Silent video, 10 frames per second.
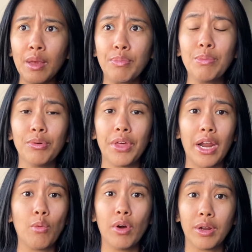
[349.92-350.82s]
people that I
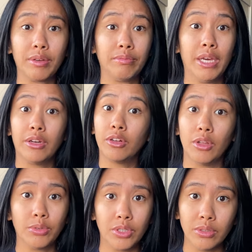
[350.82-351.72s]
want to get
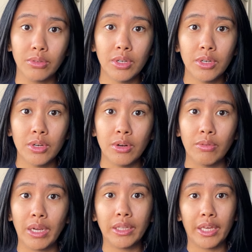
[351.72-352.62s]
close to,
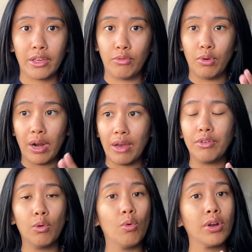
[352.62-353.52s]
right? Like if we're having
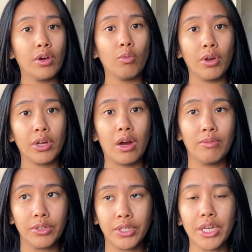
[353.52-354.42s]
a one-on-one
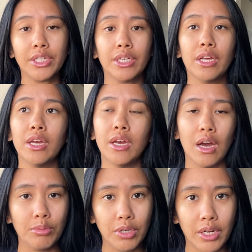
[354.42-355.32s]
conversation,
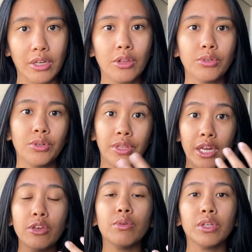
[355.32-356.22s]
I'm trying to get closer,
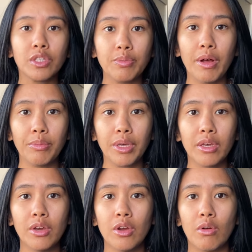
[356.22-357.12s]
then you could smell me,
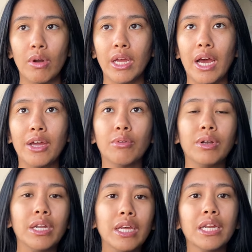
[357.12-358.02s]
right? I
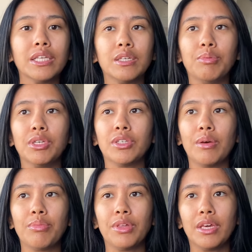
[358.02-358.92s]
don't need it to be
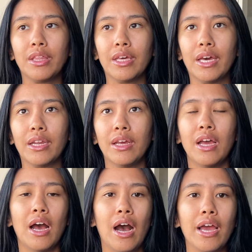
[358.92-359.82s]
something that
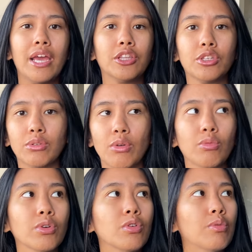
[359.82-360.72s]
I enter a
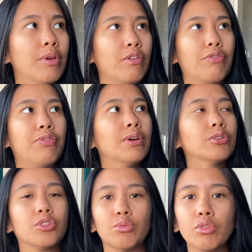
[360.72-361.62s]
room and it
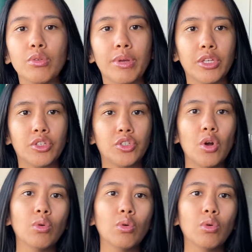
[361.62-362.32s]
fills the room and it's so